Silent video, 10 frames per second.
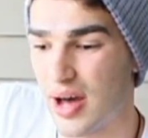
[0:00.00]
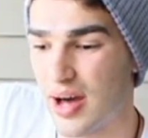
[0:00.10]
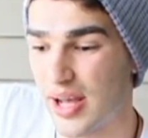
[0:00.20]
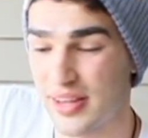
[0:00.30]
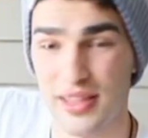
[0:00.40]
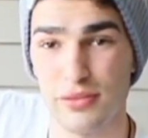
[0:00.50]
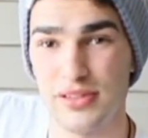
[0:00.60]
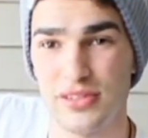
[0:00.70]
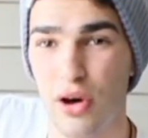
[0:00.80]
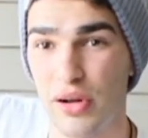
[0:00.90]
I don't think we
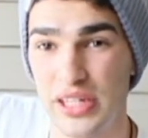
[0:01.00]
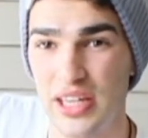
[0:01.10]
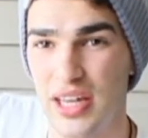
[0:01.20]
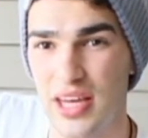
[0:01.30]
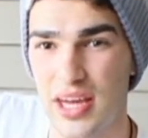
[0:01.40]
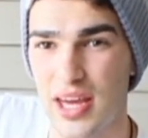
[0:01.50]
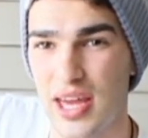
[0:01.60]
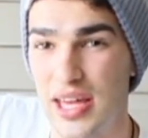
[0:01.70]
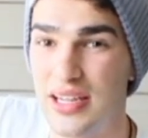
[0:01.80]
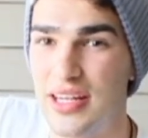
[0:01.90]
saw any
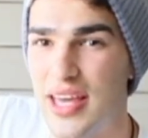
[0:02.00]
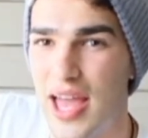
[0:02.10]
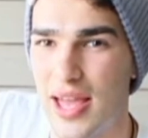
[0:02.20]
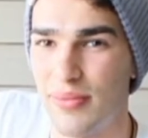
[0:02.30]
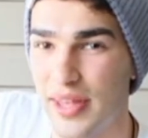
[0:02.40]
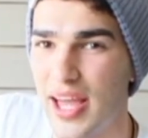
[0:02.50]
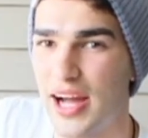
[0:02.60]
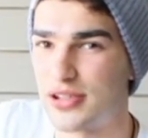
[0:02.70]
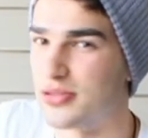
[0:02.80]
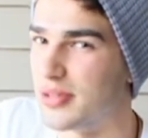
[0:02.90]
in-game, like
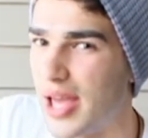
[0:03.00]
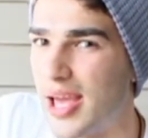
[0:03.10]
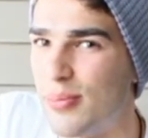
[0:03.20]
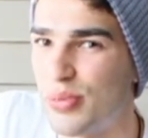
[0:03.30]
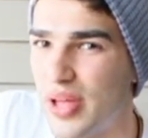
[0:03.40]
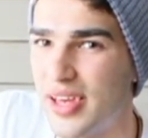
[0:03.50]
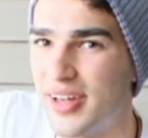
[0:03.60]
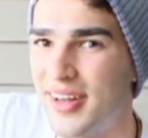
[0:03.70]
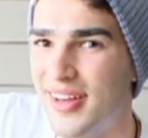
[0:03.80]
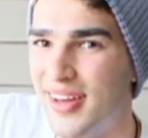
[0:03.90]
actual
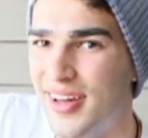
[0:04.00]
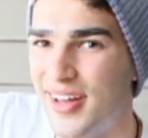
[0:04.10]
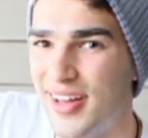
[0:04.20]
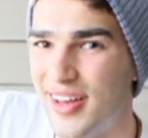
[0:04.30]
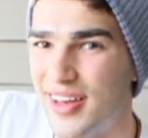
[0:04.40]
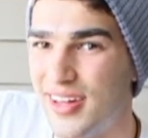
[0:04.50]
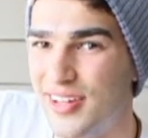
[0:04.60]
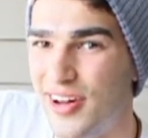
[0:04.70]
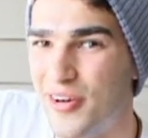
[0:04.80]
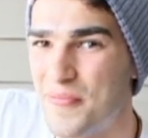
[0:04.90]
gameplay, you
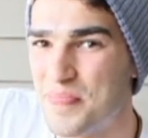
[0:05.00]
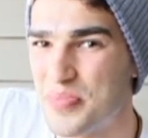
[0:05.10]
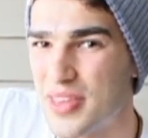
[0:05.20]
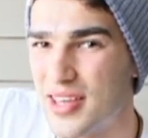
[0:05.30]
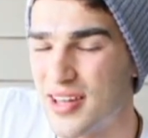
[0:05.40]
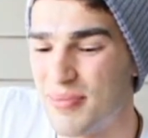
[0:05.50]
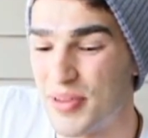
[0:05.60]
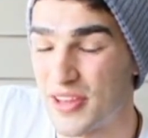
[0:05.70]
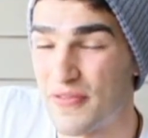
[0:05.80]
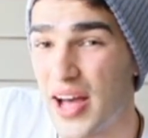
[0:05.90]
know?
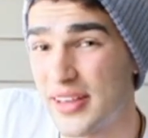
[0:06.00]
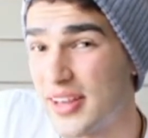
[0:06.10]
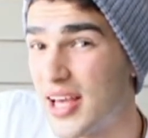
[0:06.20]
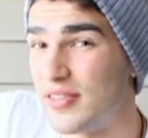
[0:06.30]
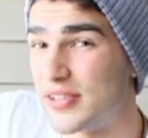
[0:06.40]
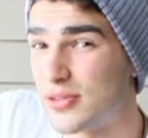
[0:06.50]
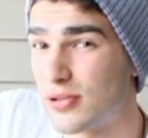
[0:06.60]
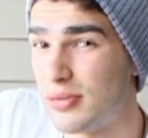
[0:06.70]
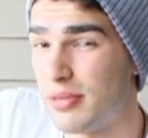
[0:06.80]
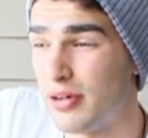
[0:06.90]
But the fact that they have a
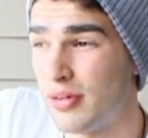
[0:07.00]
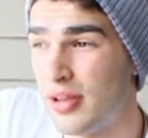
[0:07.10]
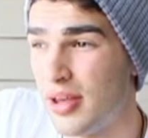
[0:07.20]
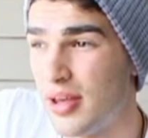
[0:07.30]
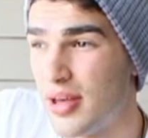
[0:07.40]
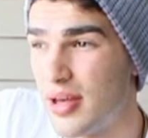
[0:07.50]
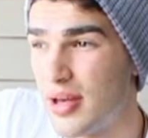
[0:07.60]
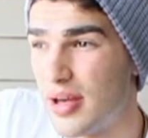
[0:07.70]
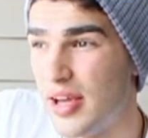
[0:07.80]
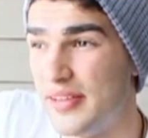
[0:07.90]
story mode
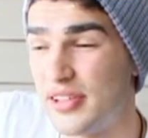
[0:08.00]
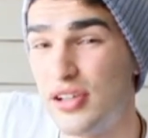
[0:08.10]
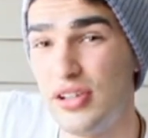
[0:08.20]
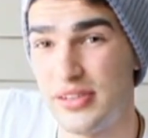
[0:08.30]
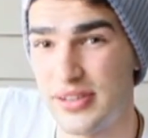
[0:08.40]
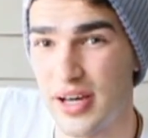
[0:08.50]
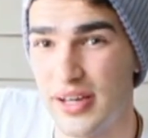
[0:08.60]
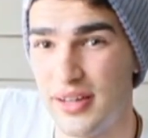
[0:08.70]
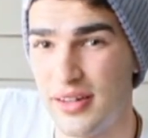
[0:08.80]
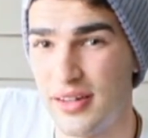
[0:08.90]
is a good
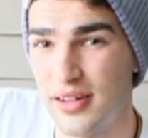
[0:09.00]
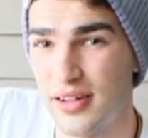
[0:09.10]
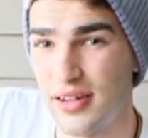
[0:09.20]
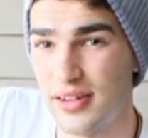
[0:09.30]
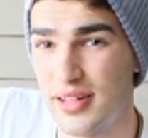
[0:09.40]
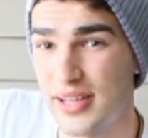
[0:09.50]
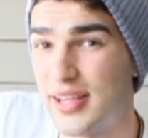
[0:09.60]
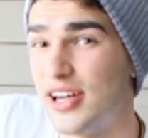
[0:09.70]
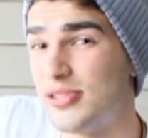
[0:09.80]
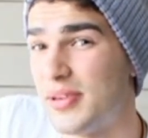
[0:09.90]
sign. That
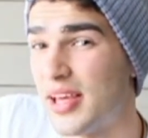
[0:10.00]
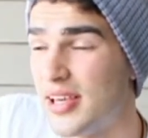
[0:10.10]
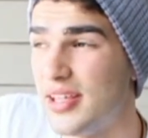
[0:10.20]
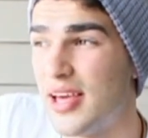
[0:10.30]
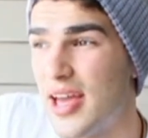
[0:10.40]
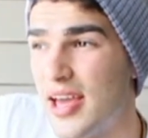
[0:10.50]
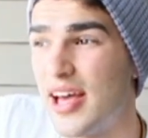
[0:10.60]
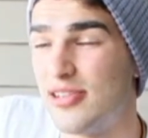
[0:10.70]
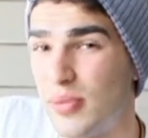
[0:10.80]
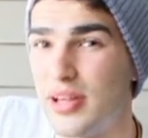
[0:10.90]
tells me that EA
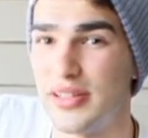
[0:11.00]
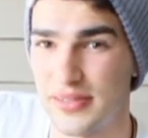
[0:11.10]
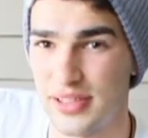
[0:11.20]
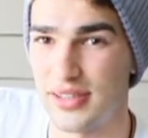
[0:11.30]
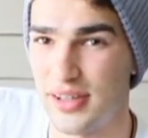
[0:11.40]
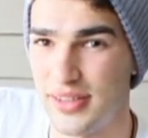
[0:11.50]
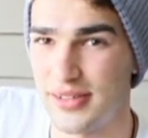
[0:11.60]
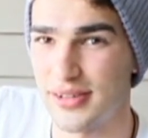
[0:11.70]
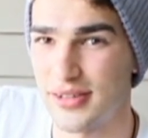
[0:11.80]
has been listening to us.